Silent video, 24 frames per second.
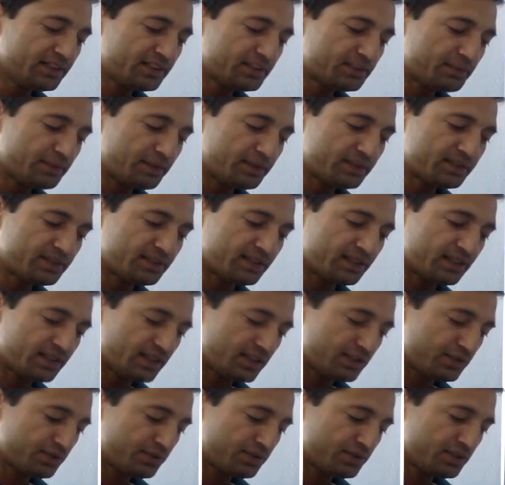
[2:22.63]
spacing
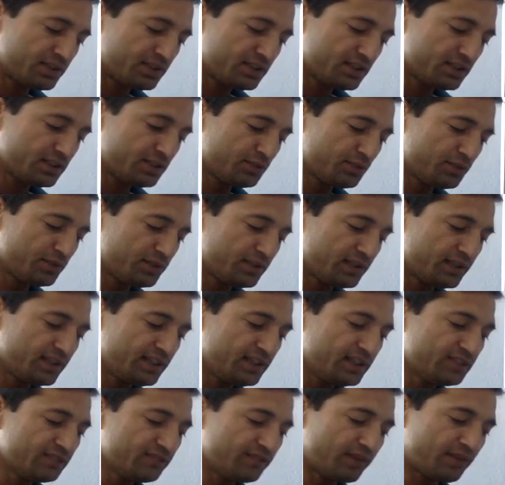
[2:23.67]
associated with
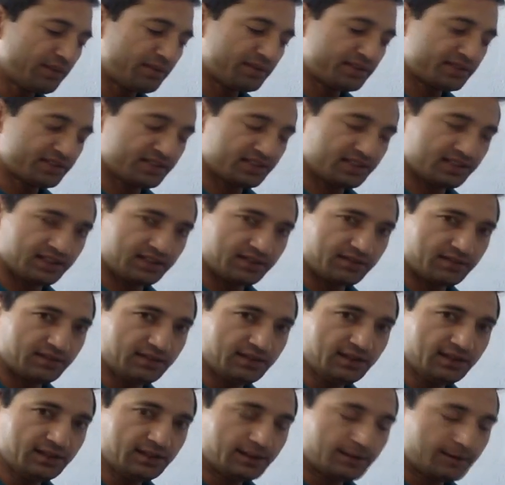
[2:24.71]
each vibrational level.